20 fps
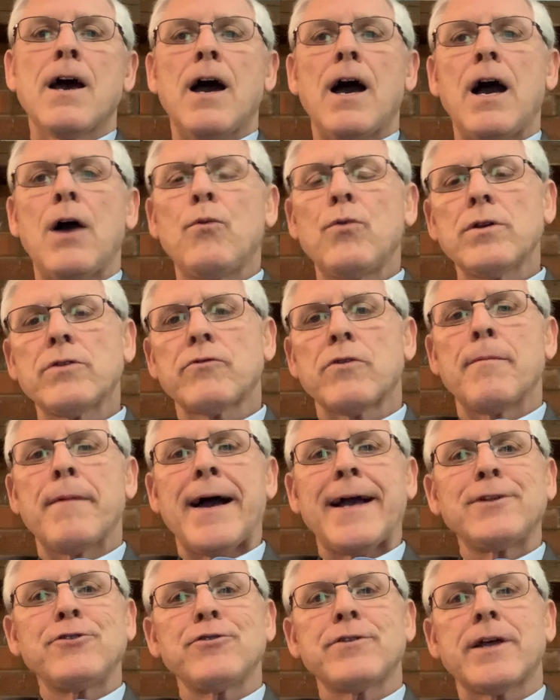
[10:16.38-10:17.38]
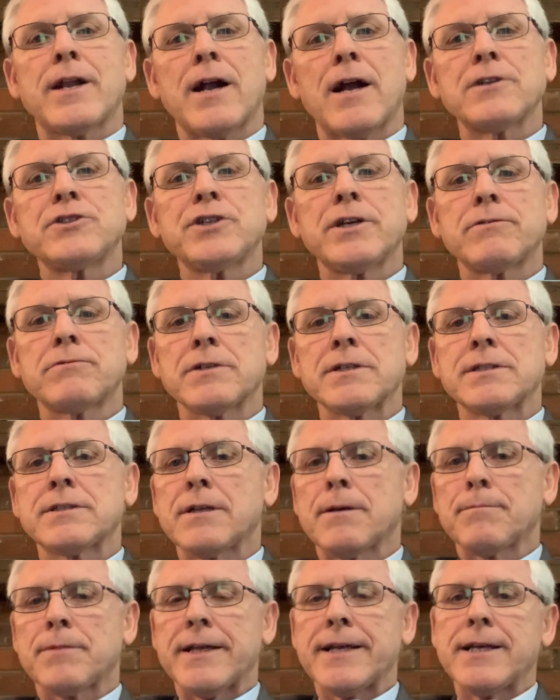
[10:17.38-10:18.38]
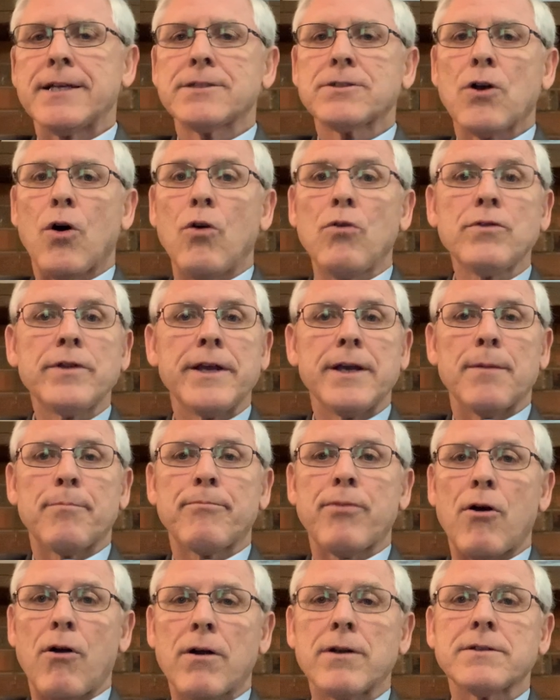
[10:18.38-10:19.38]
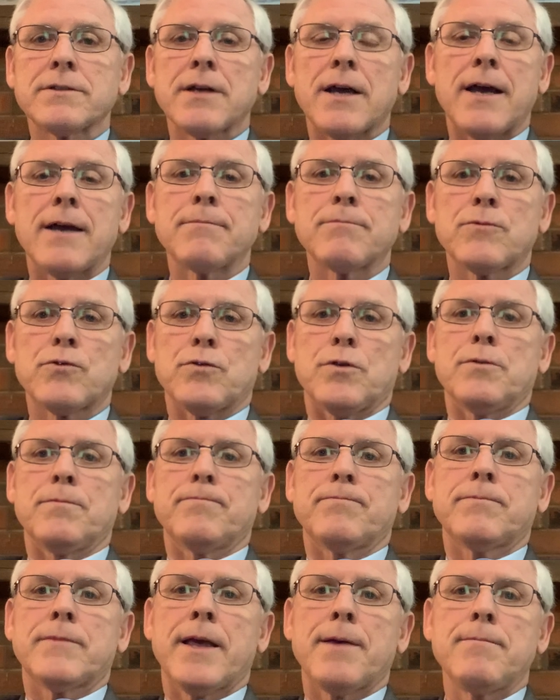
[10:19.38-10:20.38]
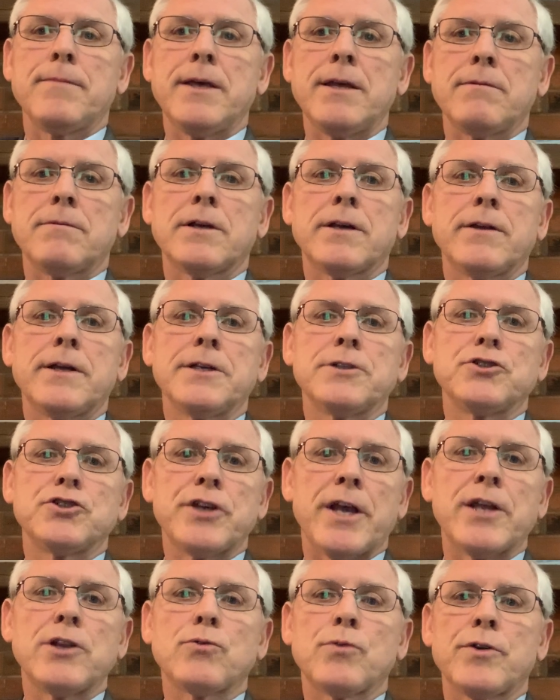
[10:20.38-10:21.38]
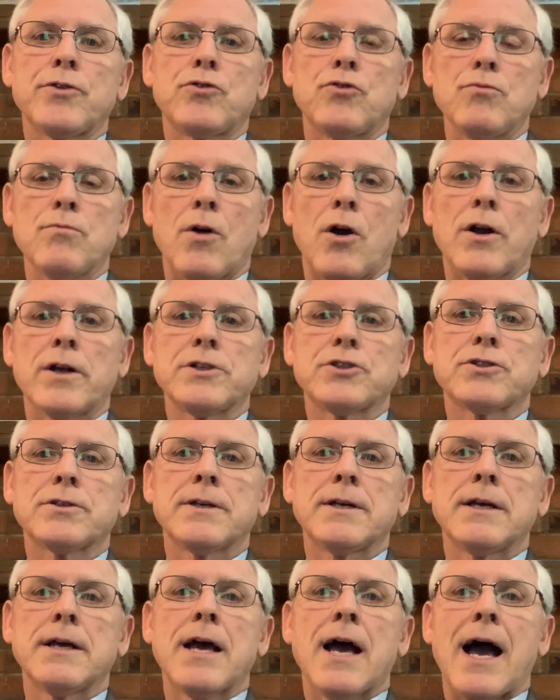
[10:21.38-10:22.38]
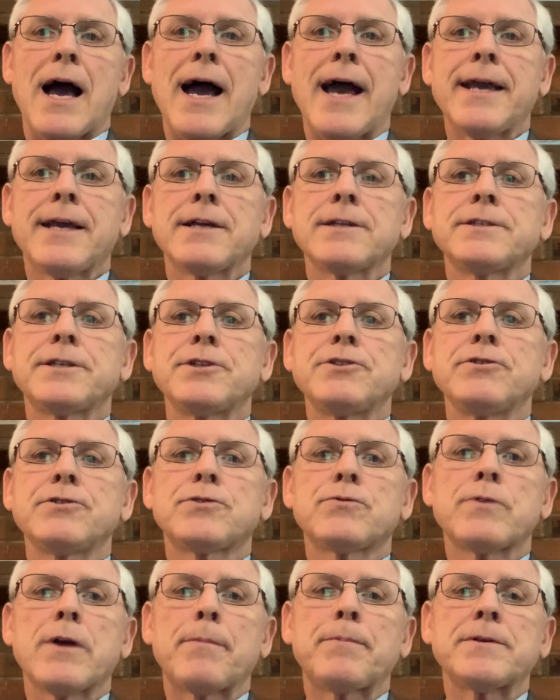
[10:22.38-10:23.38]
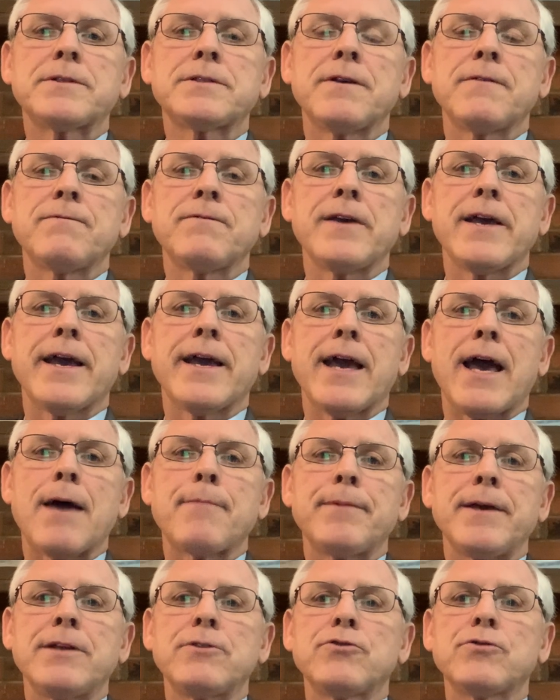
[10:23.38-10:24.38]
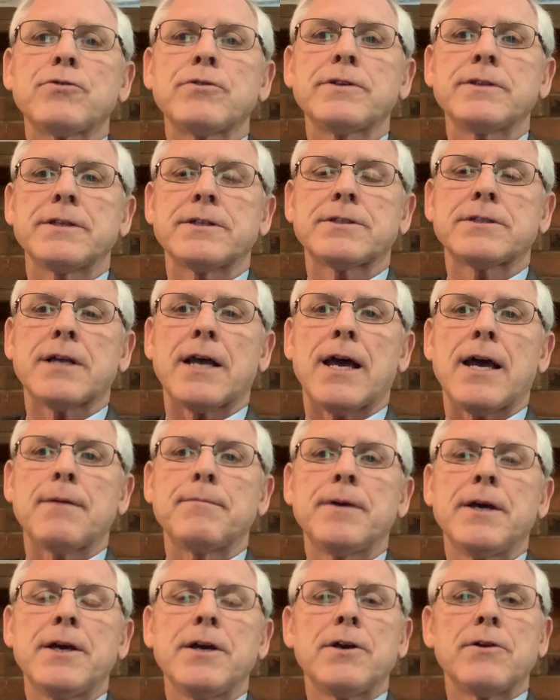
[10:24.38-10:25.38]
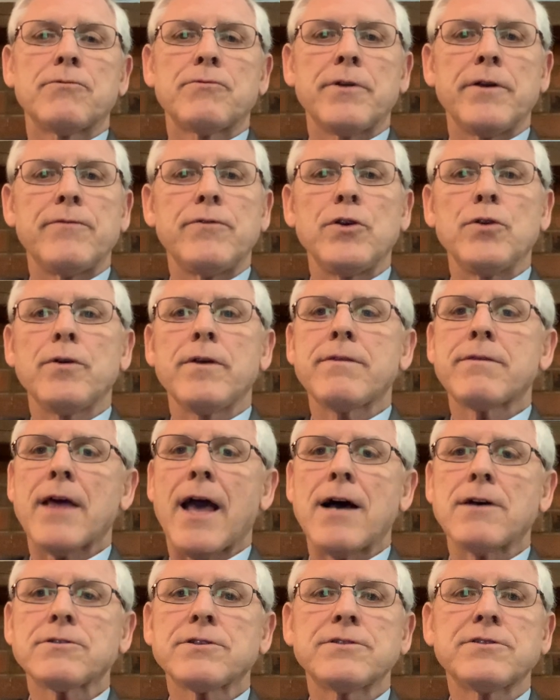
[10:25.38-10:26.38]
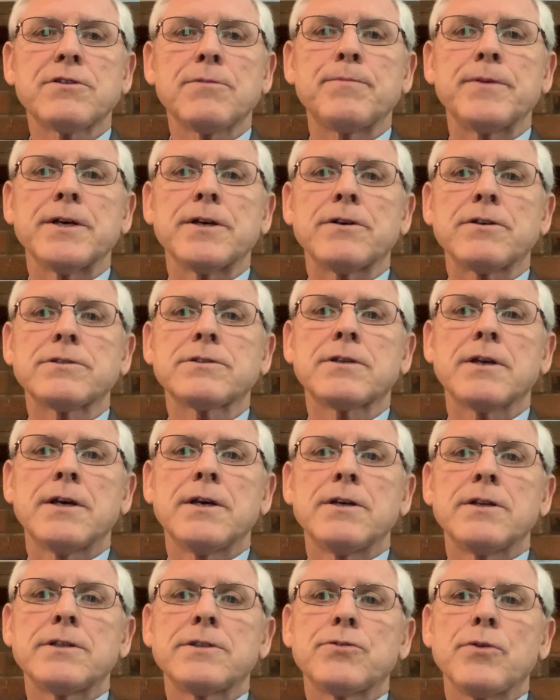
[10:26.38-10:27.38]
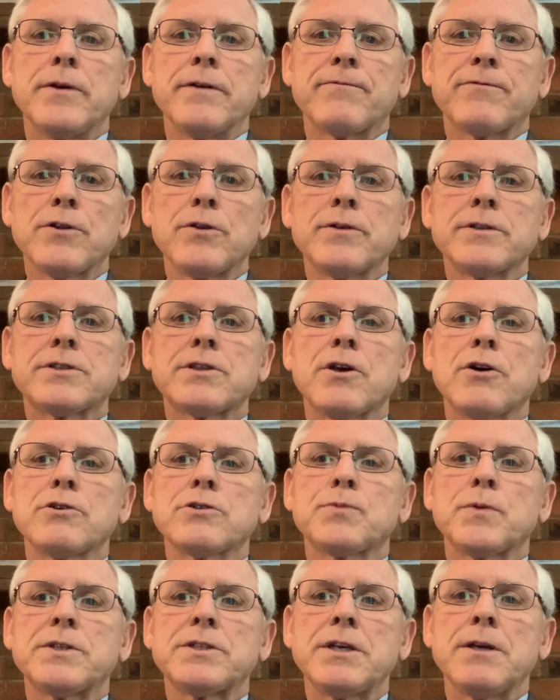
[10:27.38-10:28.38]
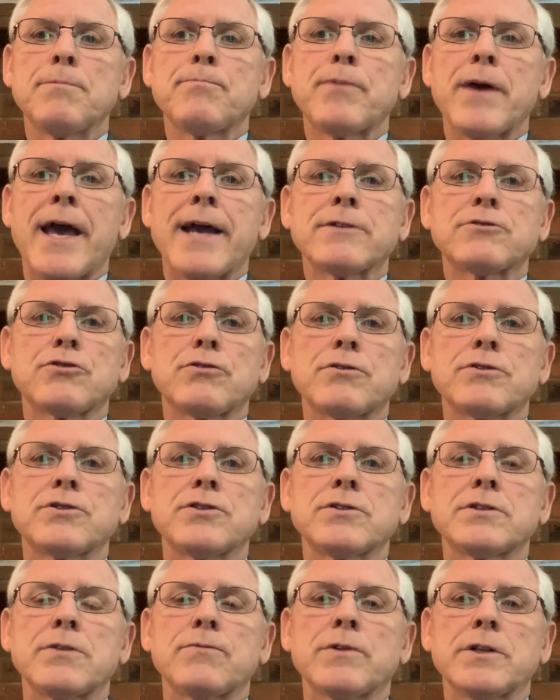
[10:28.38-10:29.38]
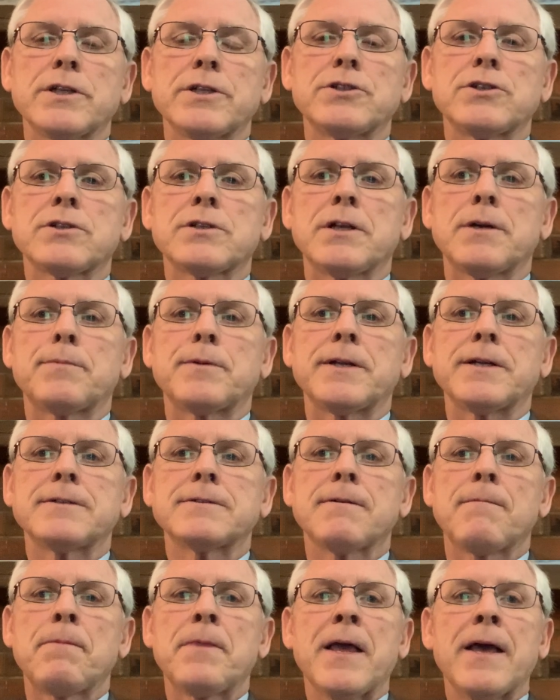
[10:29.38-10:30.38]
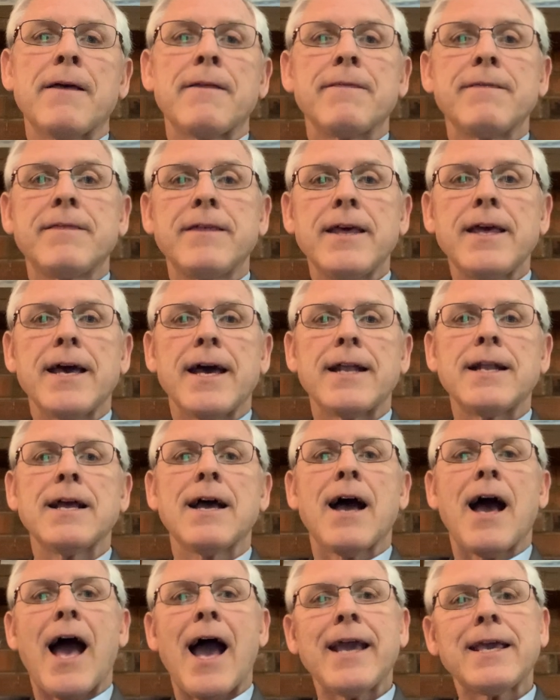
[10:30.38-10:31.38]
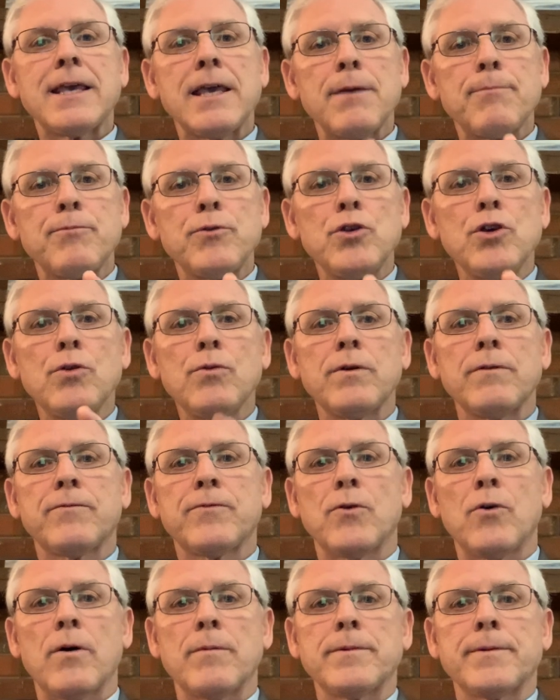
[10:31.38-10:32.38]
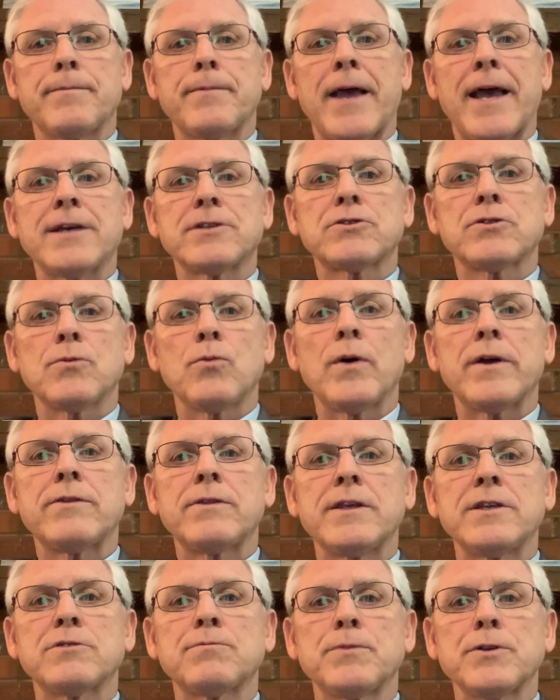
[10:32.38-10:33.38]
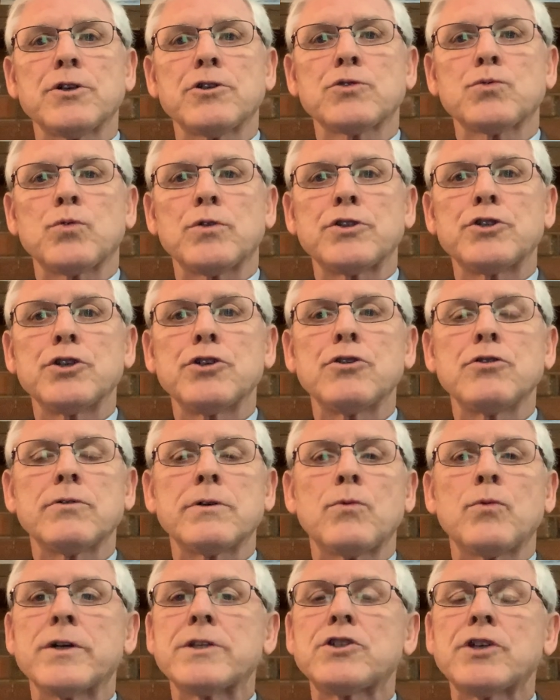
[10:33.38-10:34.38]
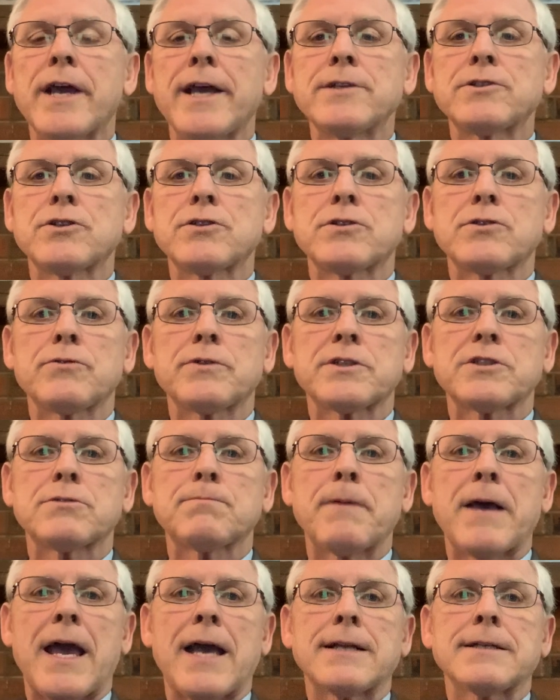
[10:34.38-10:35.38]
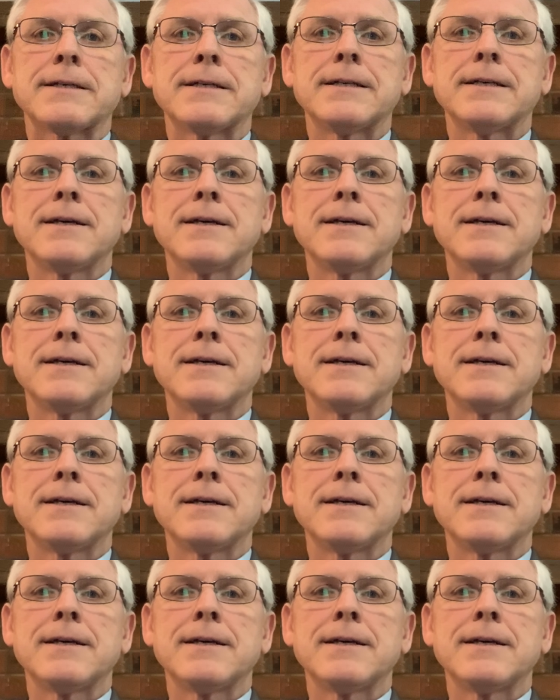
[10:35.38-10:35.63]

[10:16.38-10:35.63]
I want to remind you that our General Assembly is only a part-time group. They meet in January through March. I continue to represent VAIB during this time, reviewing thousands of bills to influence those which impact churches and religious liberties. Then I keep you informed as to what these bills will do and what changes to expect.